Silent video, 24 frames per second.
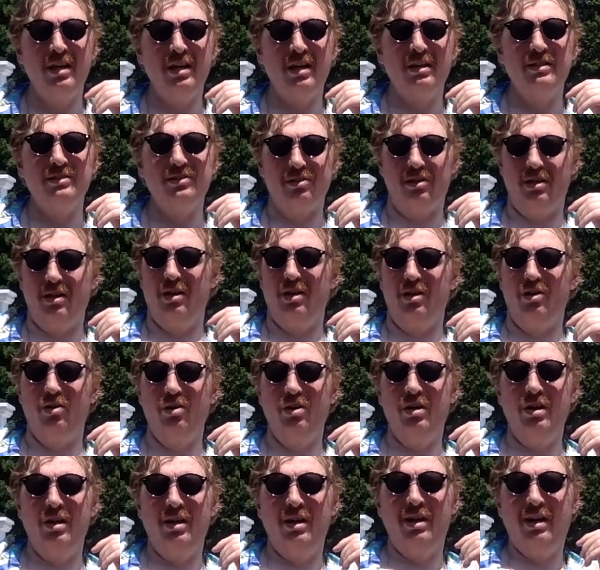So,
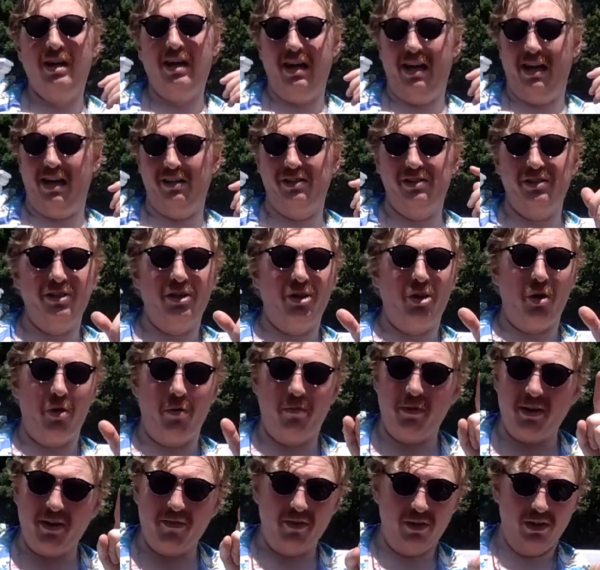
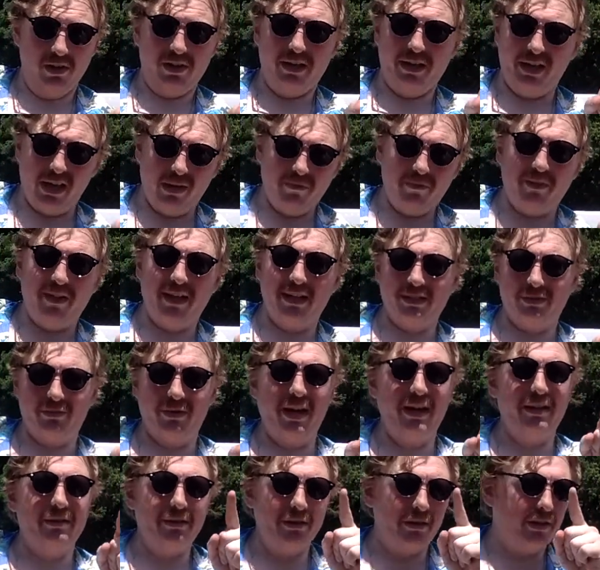but if you look it up and that's
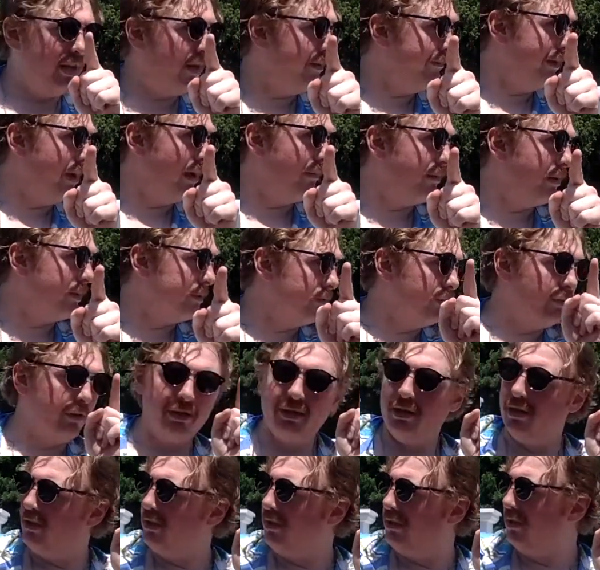right, dude, hit me up on
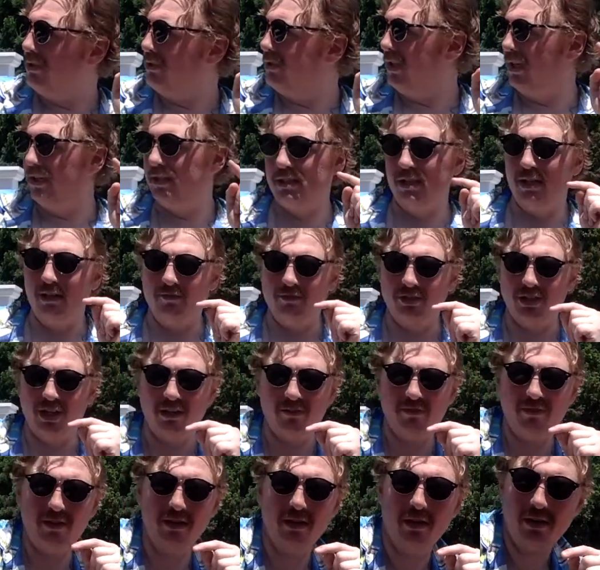Twitter, JT of
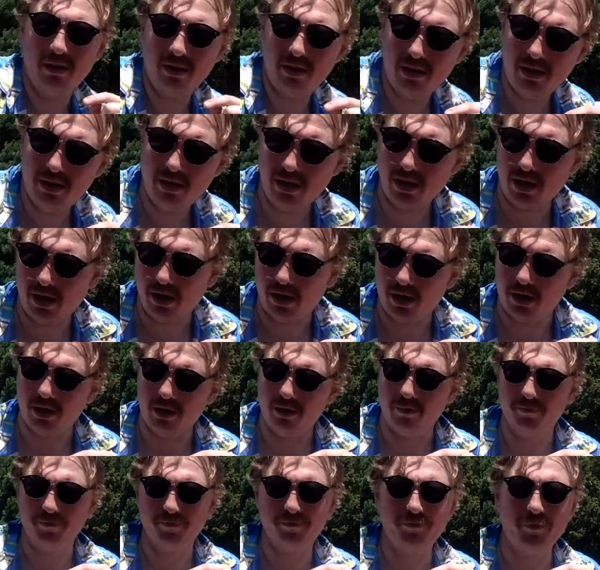Jville.
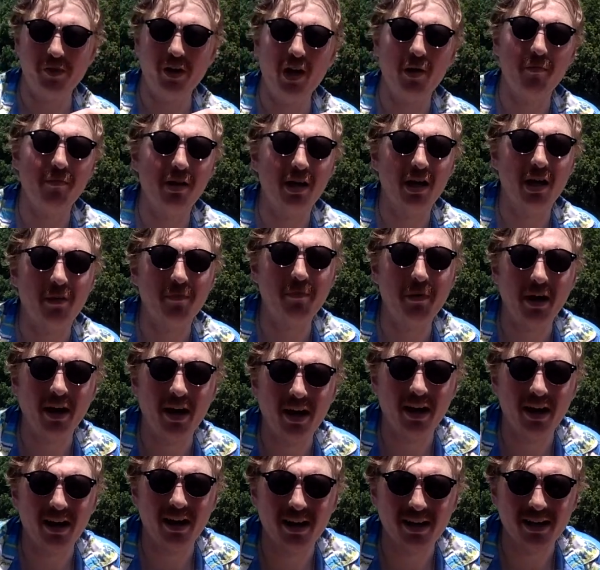Hit me up
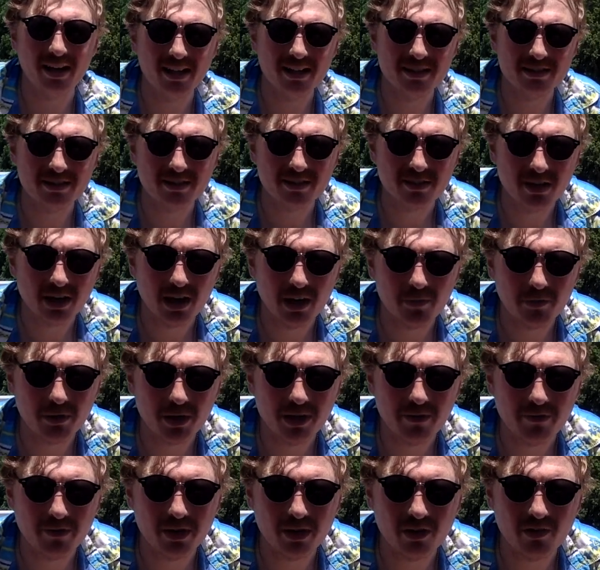on Instagram,
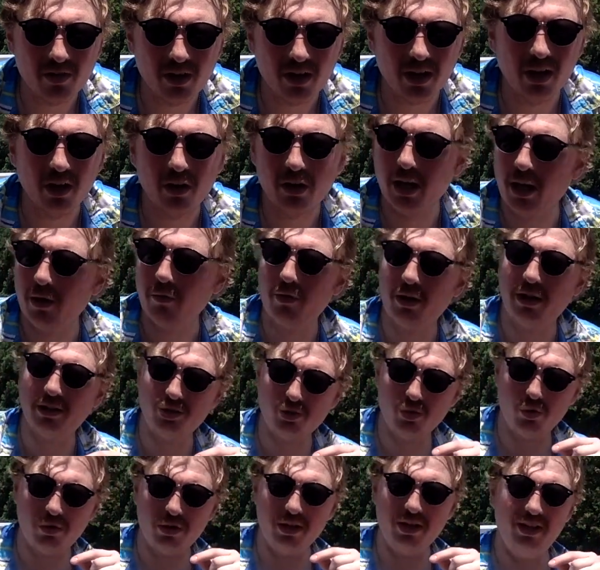whatever you want. Okay, we're at
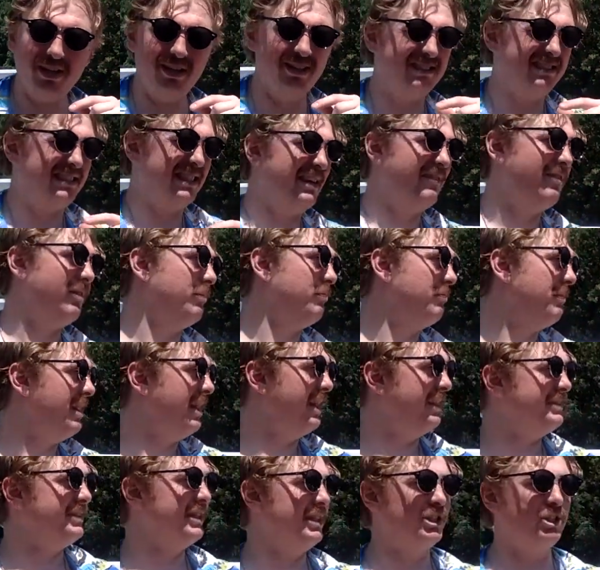27
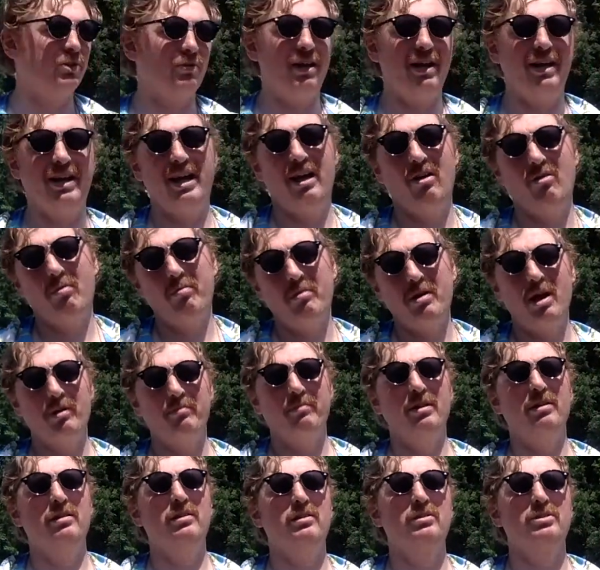minutes-ish right now. We'll probably be
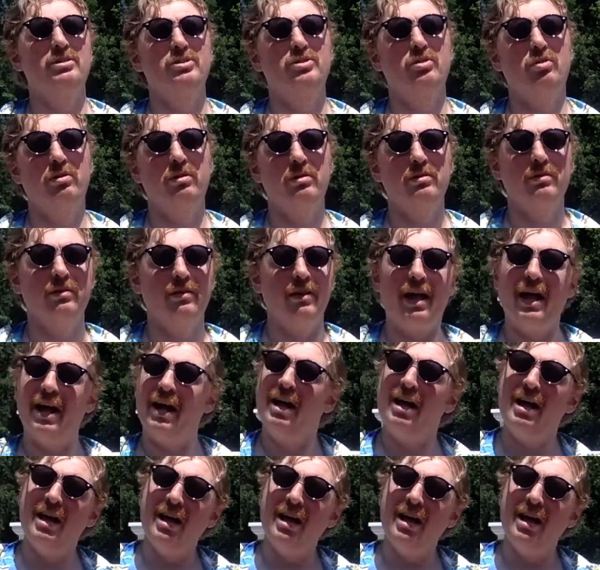a little shorter than that.